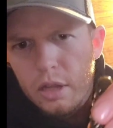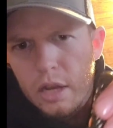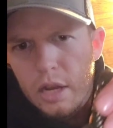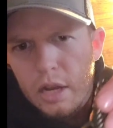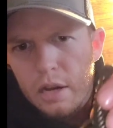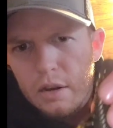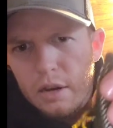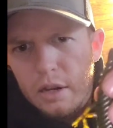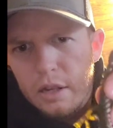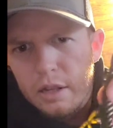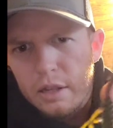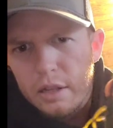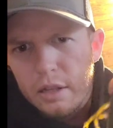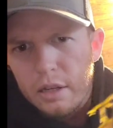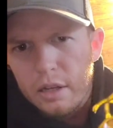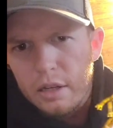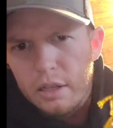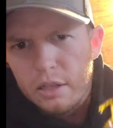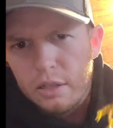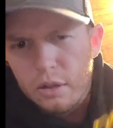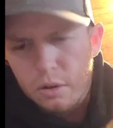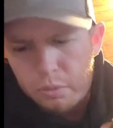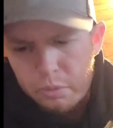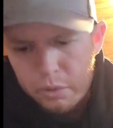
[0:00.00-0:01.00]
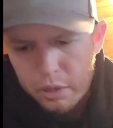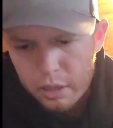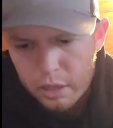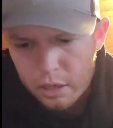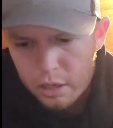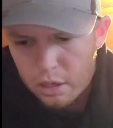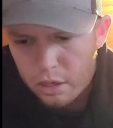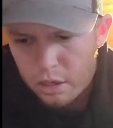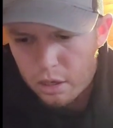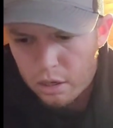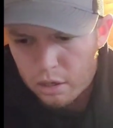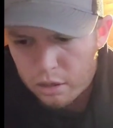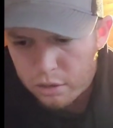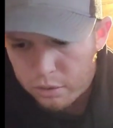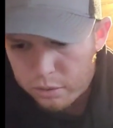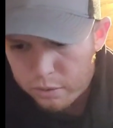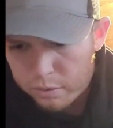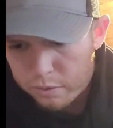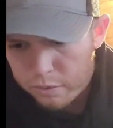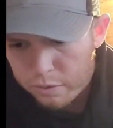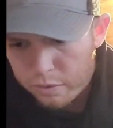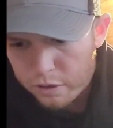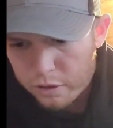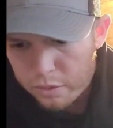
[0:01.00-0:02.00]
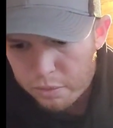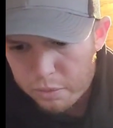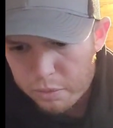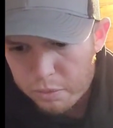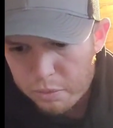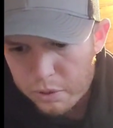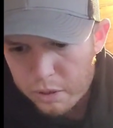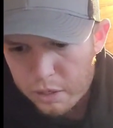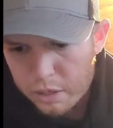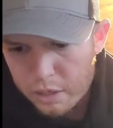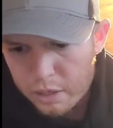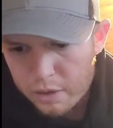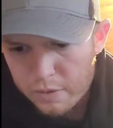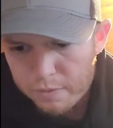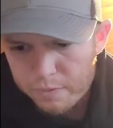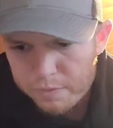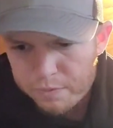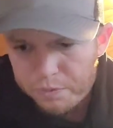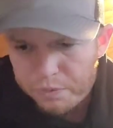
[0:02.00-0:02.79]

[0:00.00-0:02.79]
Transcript: That right there is going to be an awesome flipping bait.